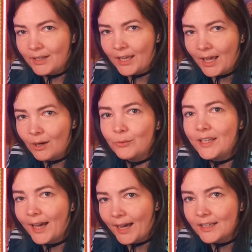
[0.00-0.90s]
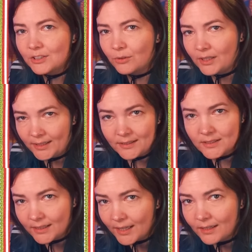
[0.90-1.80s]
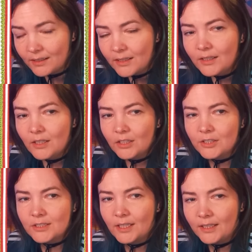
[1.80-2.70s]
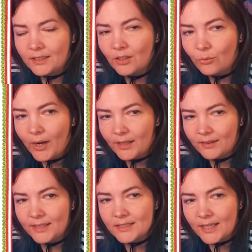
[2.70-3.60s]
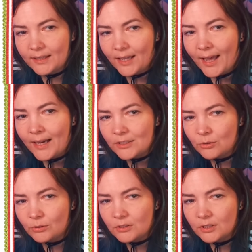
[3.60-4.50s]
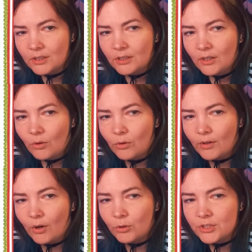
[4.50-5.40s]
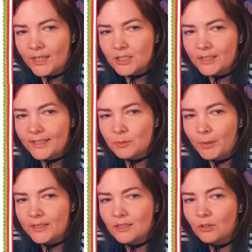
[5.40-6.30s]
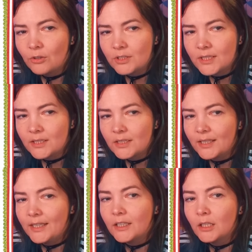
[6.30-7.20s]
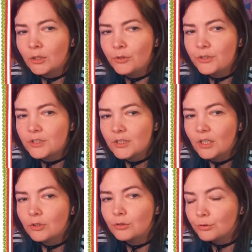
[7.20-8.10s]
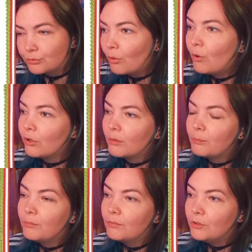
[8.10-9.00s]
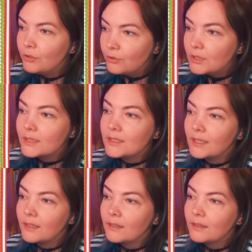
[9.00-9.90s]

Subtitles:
how we act on the internet, because the way that they say that adult or sexually explicit content includes drawn nudity,